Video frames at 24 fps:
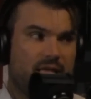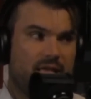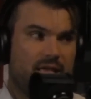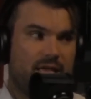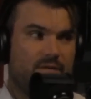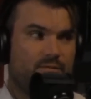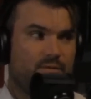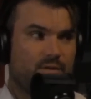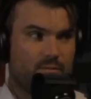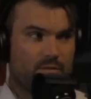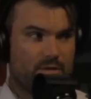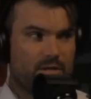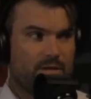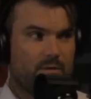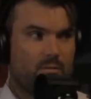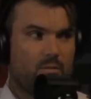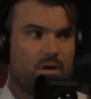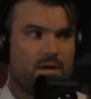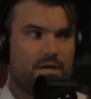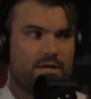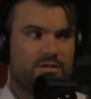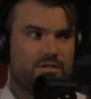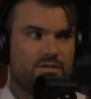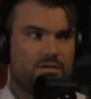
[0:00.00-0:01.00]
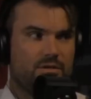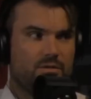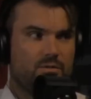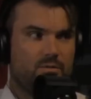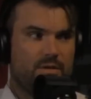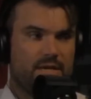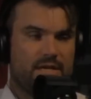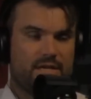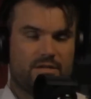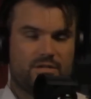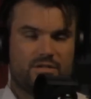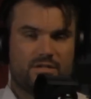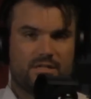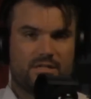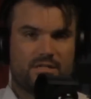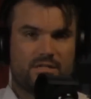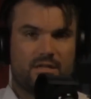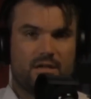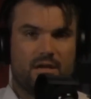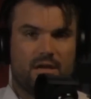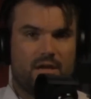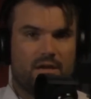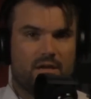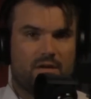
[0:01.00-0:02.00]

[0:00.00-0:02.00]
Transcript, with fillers: if we really wanted to, we could just